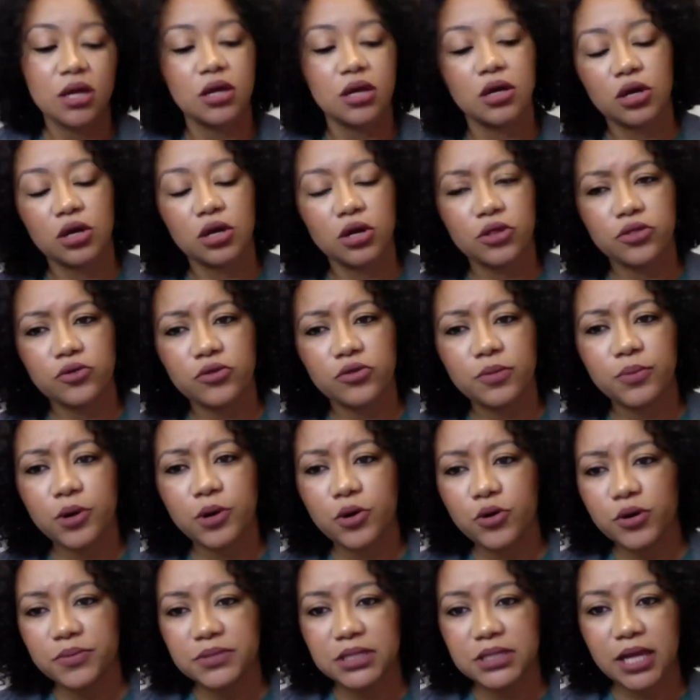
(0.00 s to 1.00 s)
go through the
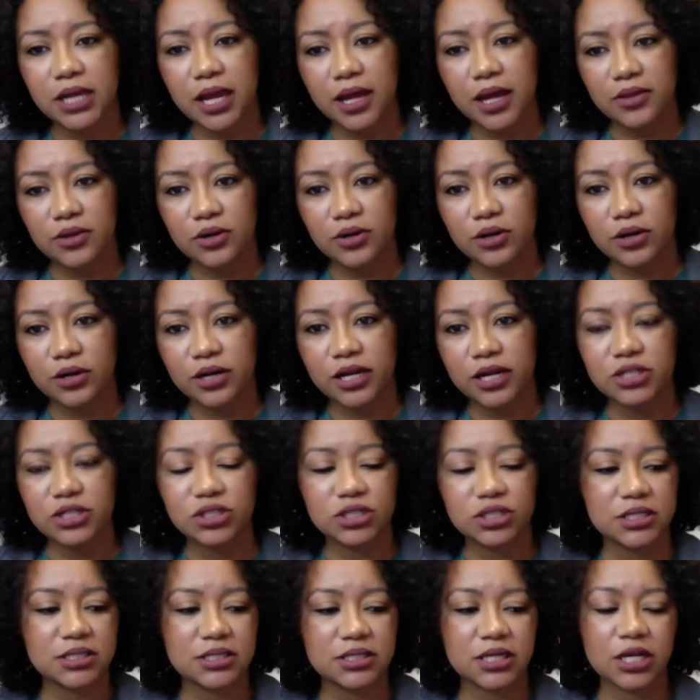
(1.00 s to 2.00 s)
poem together and just